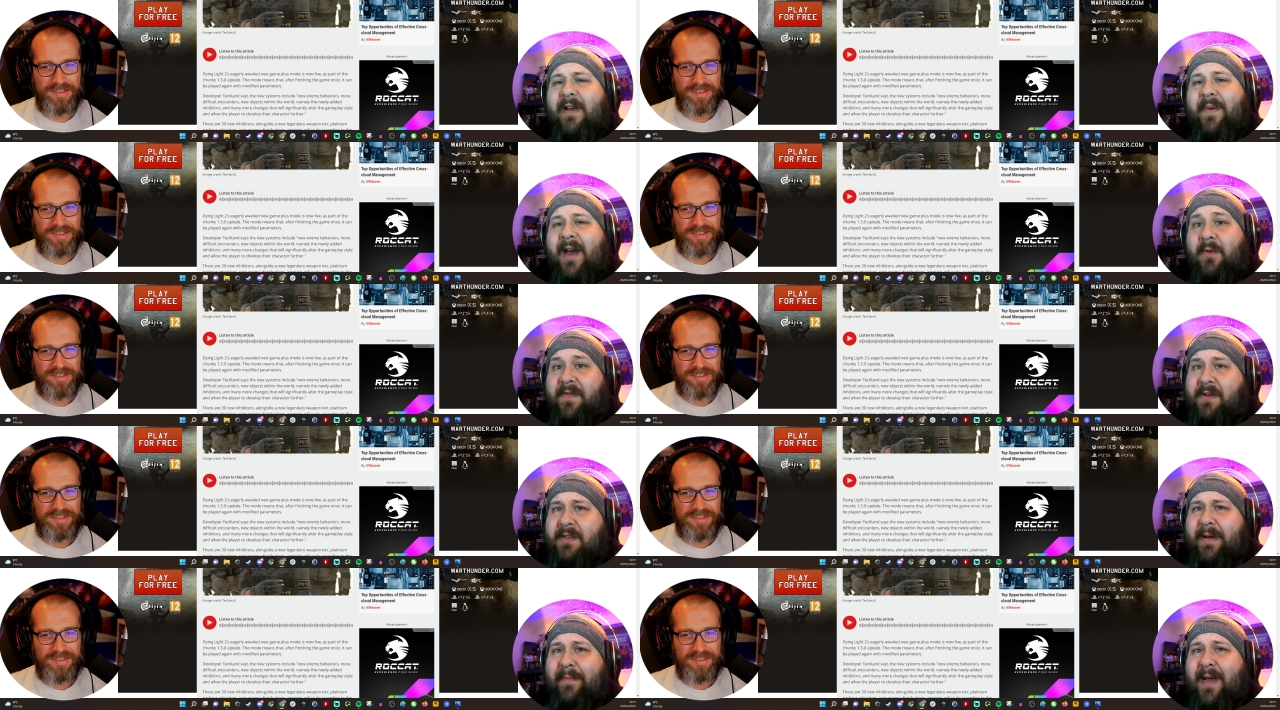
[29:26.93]
Speaker 1: Ray-Ban. We've
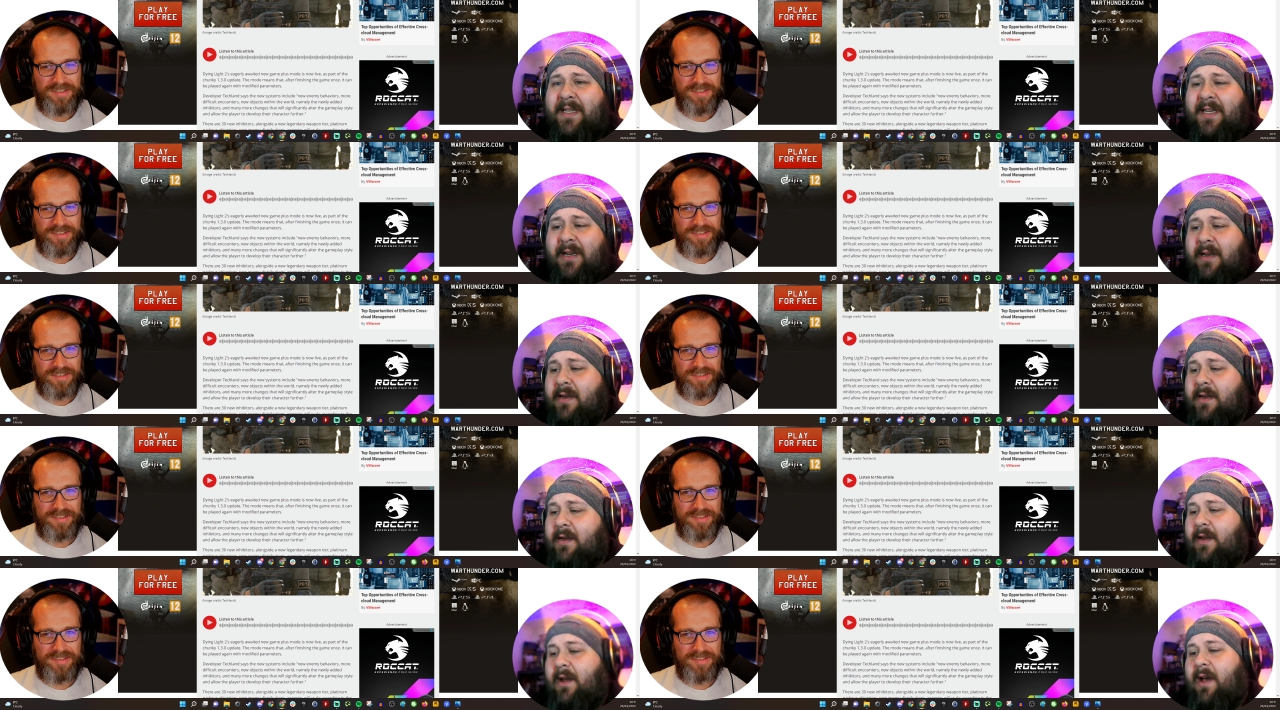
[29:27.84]
talked about Meta.
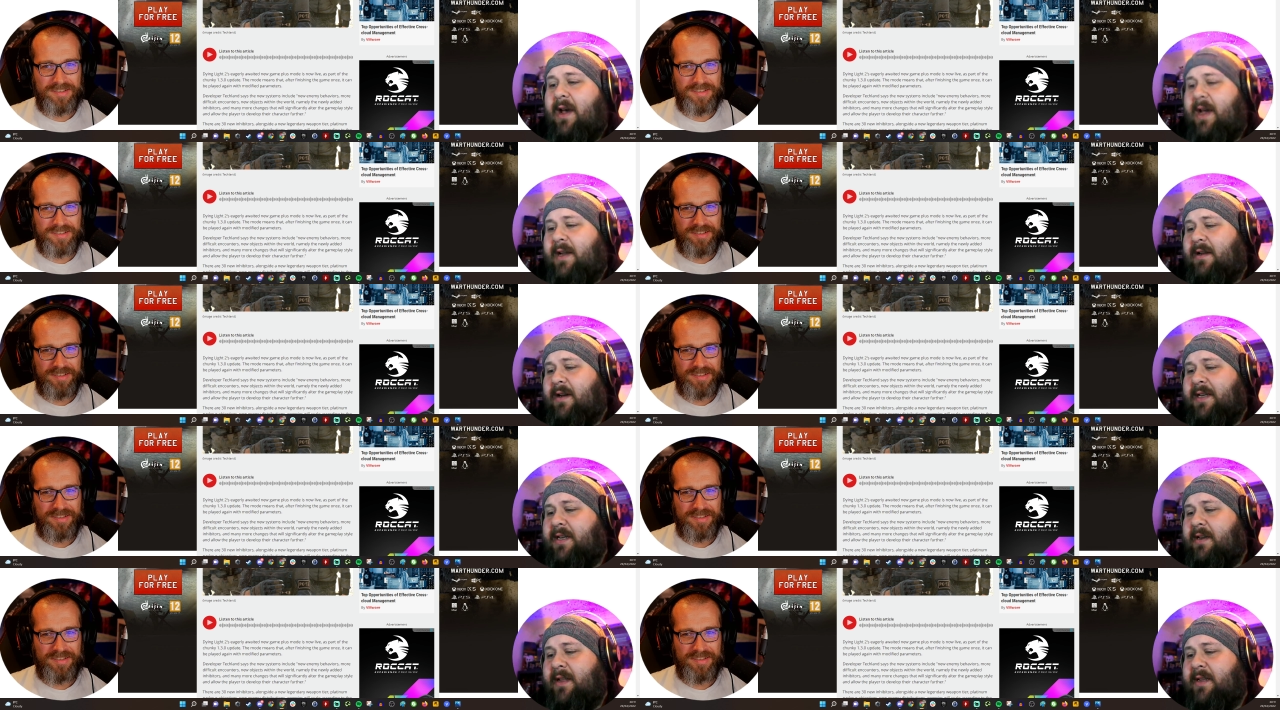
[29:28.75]
And I
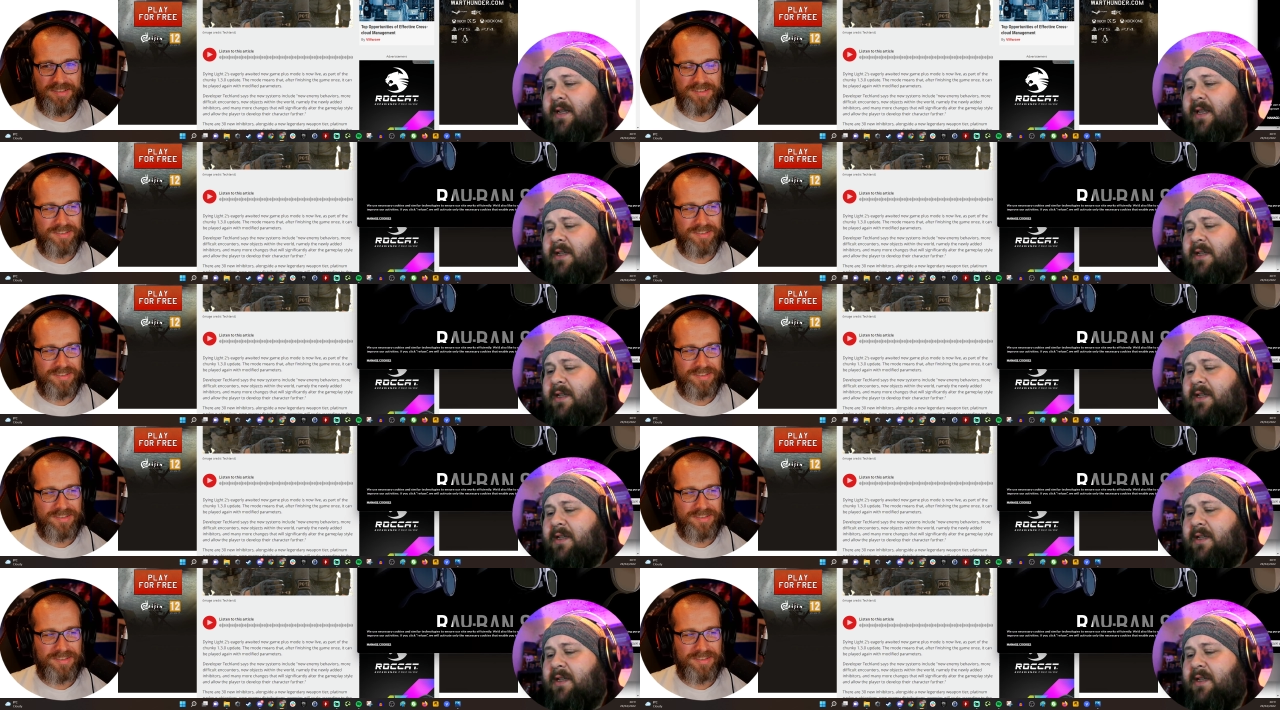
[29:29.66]
didn't know they did